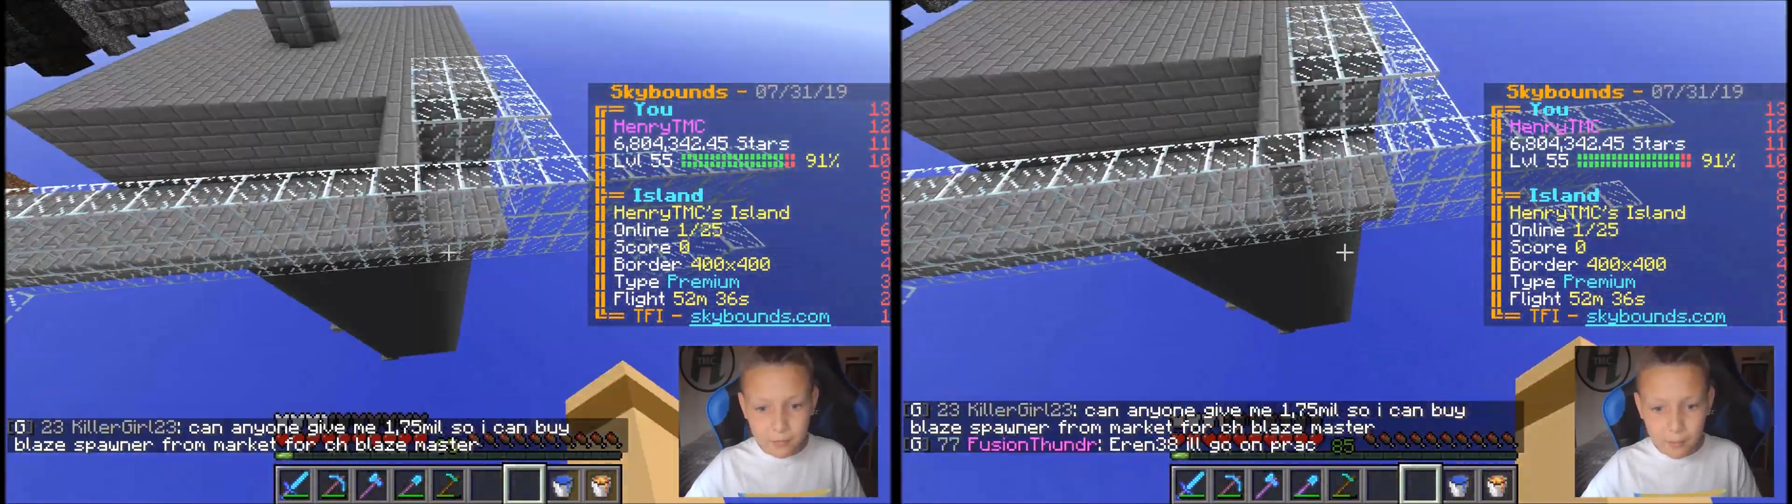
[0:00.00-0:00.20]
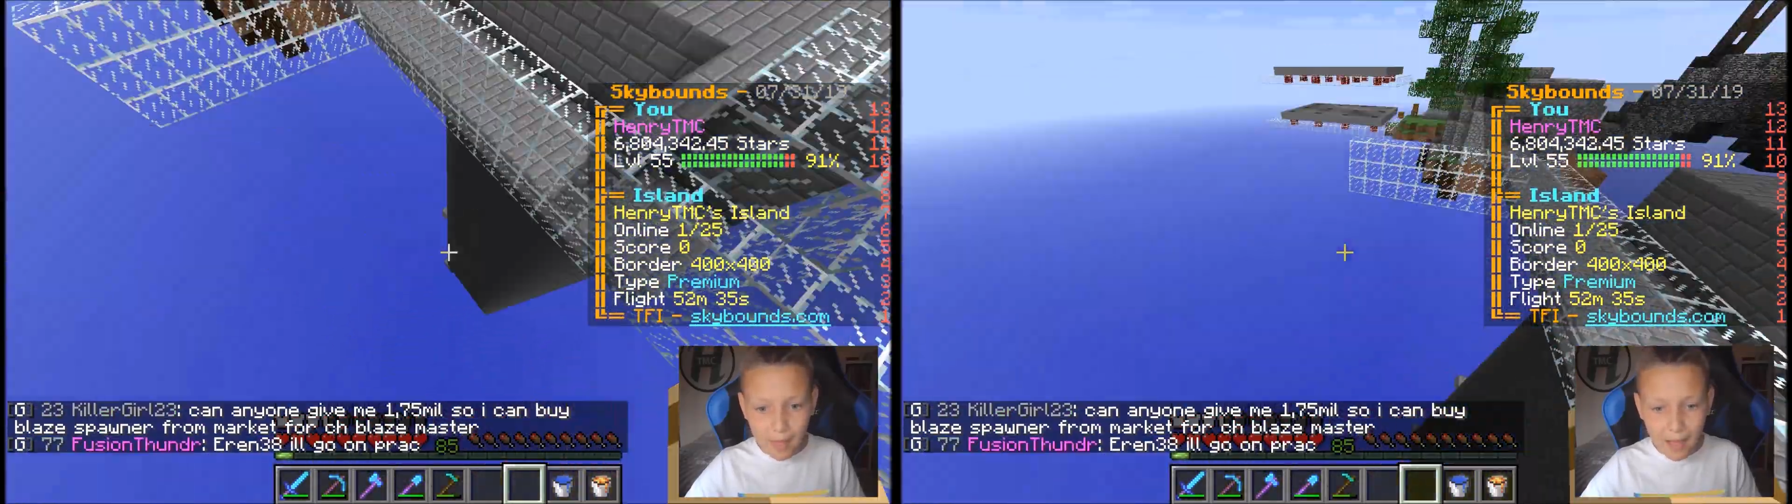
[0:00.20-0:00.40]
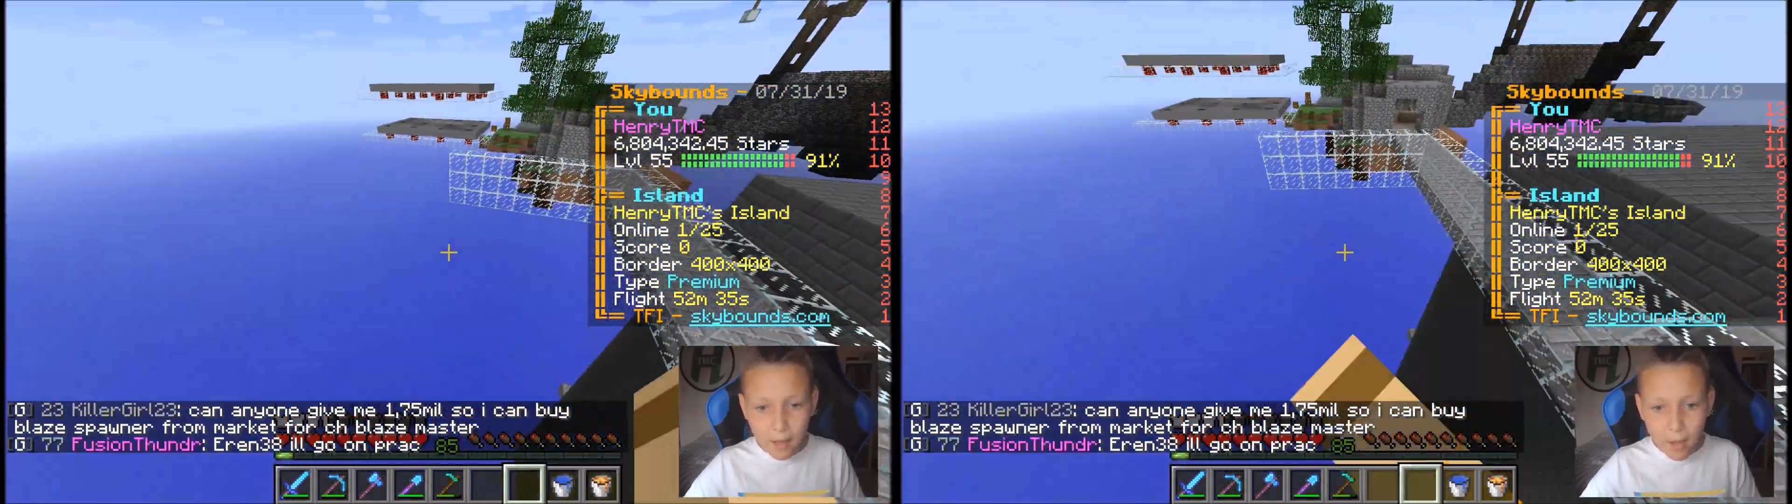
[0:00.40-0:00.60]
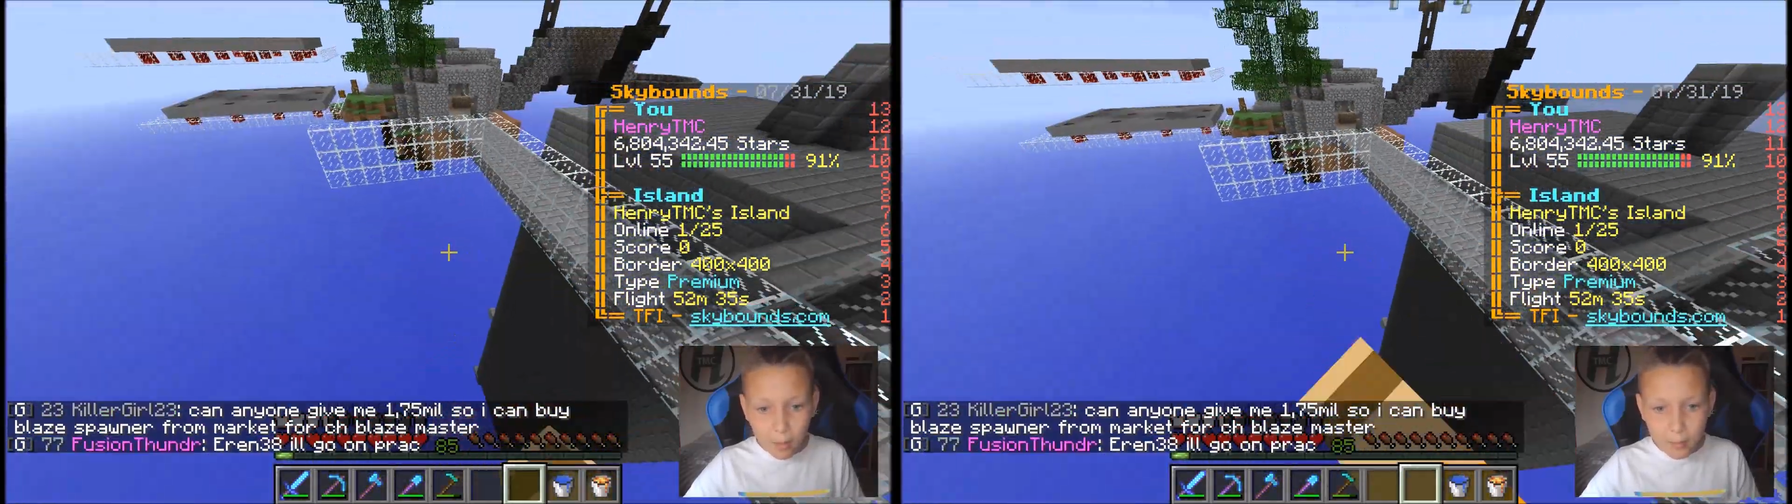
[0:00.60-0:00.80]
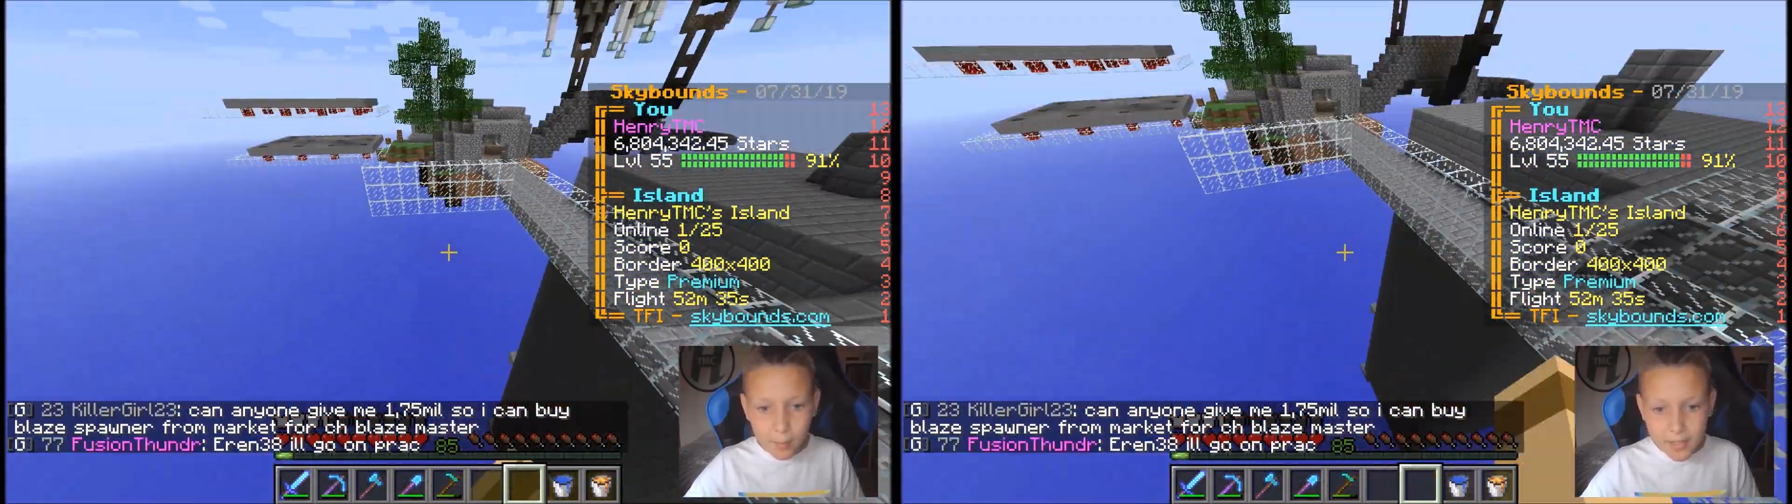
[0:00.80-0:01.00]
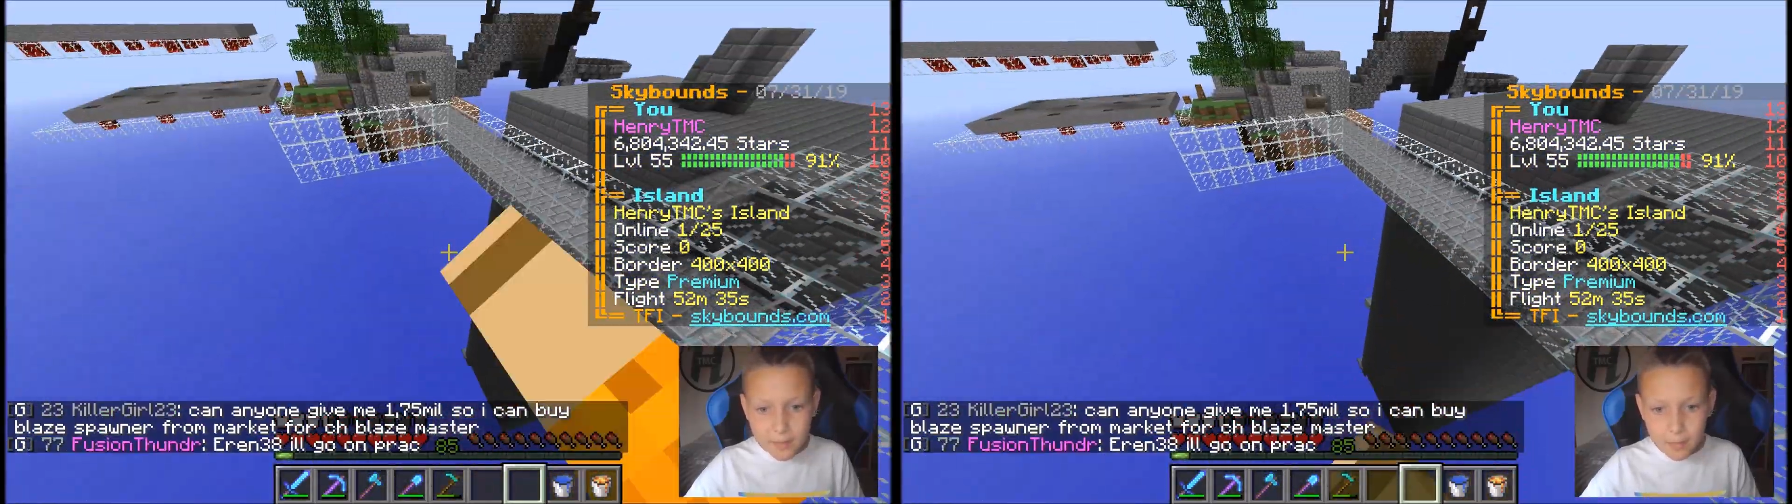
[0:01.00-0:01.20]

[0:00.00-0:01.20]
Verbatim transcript: from that I'll be making